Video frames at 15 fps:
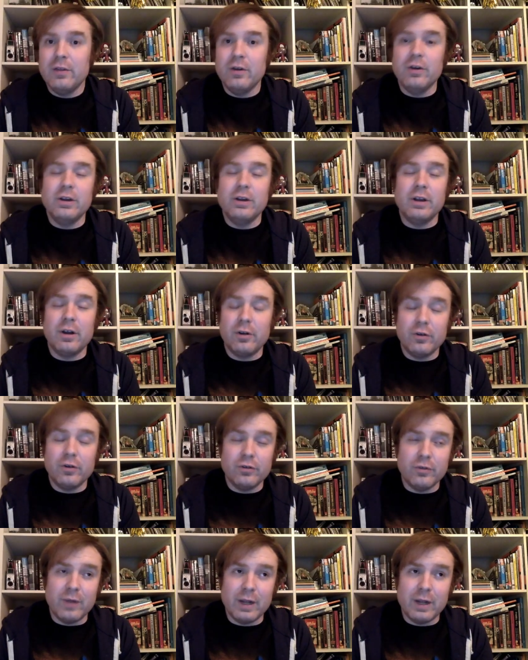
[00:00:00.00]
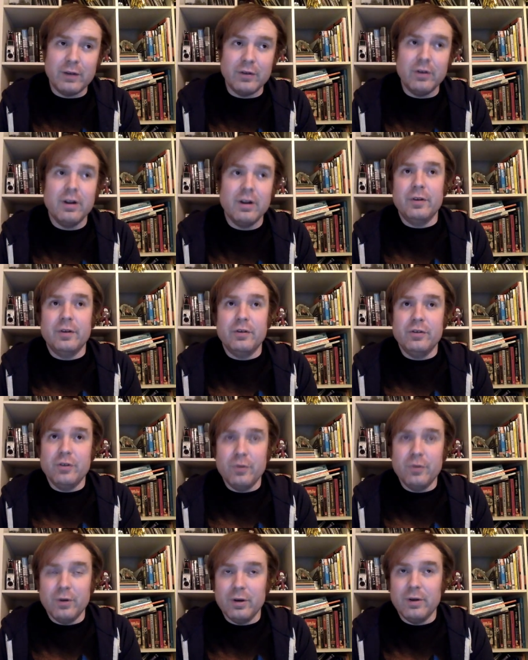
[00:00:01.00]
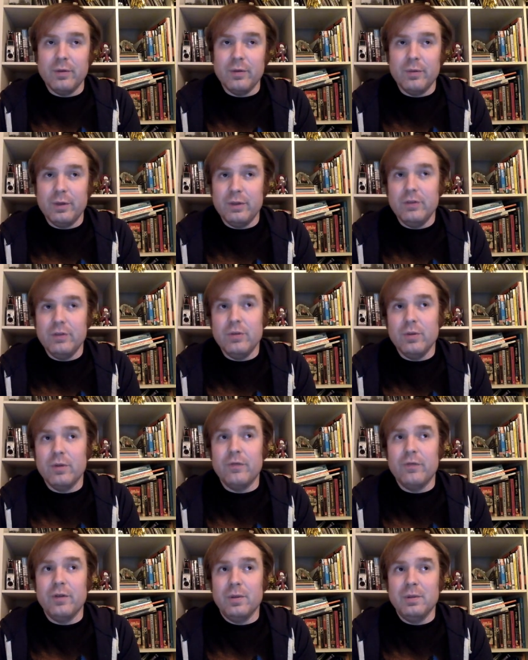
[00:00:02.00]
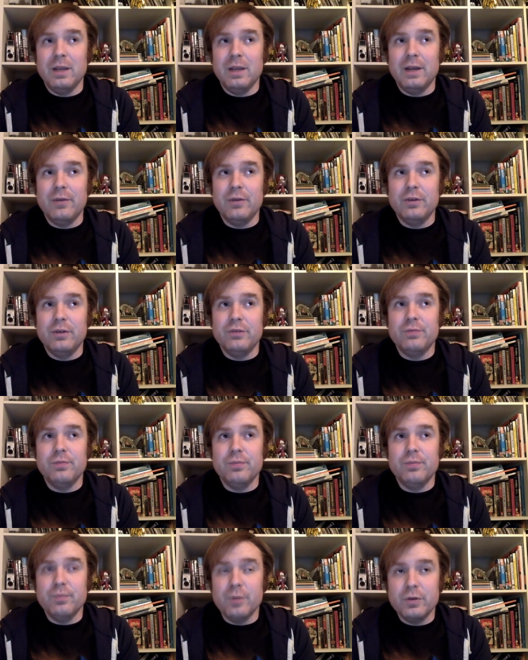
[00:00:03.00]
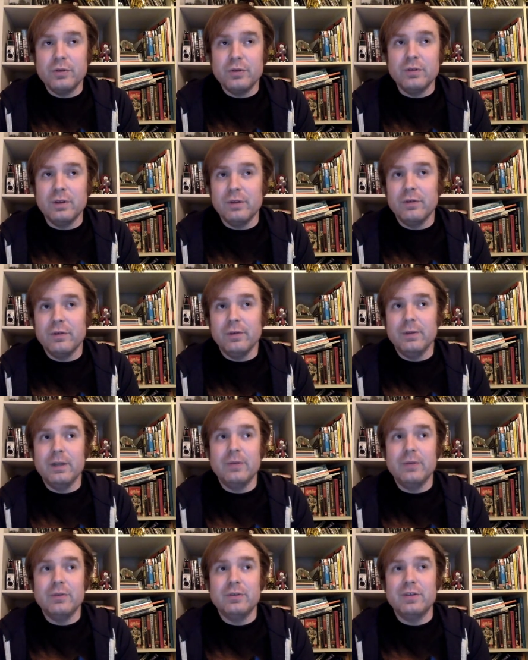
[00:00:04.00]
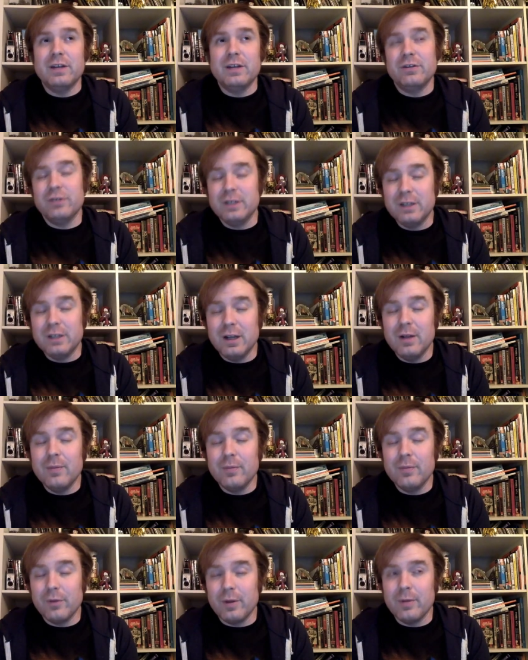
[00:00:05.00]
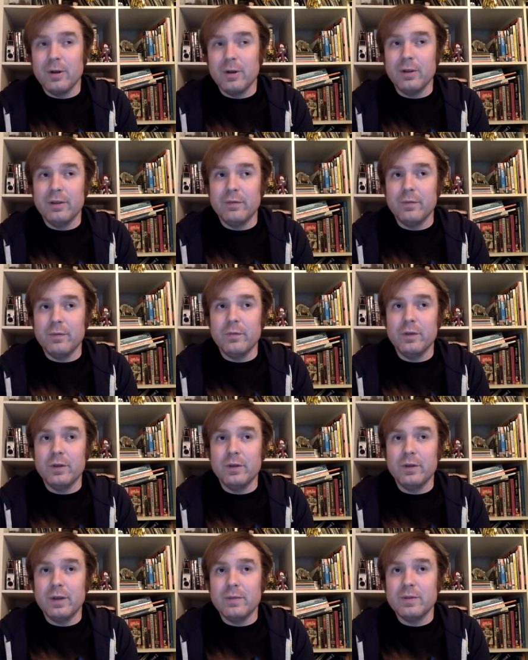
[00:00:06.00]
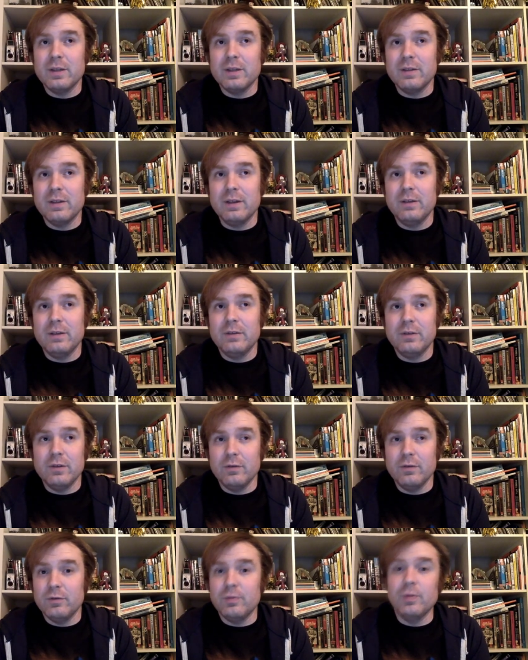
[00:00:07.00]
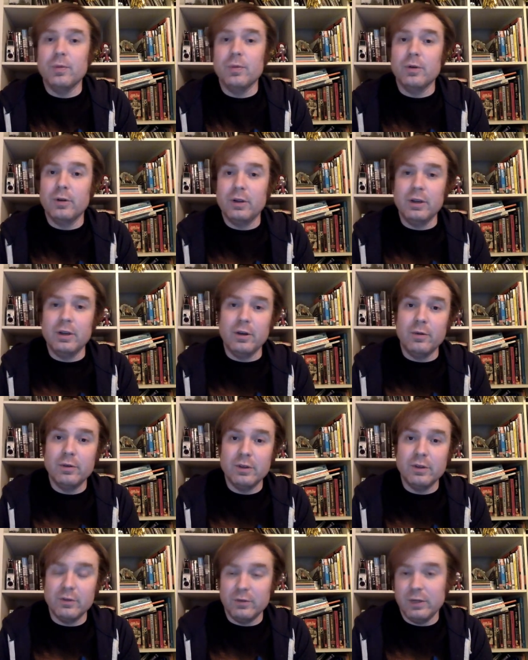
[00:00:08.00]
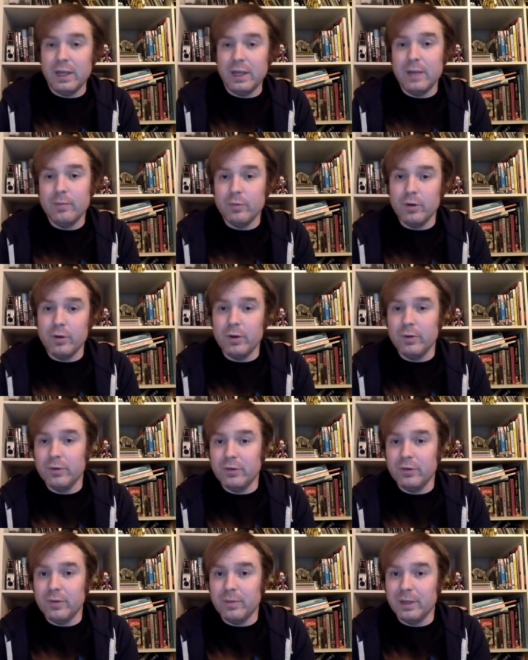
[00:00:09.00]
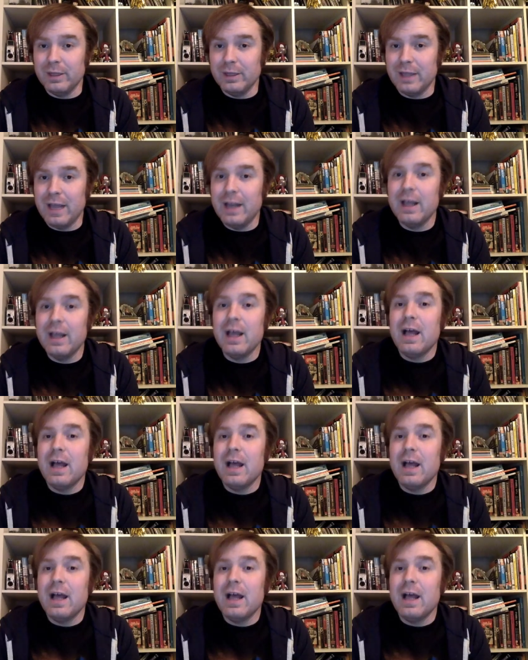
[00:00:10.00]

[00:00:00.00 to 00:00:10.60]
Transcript: They're a younger director. They're newer with newer film language. Most of their film language has actually come primarily from video games. Not saying Steven Spielberg, you know, doesn't game bro or something like that.